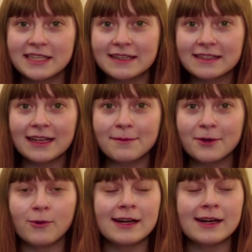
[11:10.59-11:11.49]

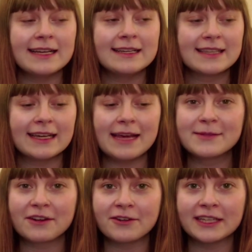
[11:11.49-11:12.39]
Disclaimer one is the game
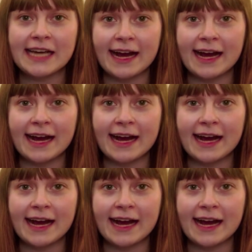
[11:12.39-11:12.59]
is early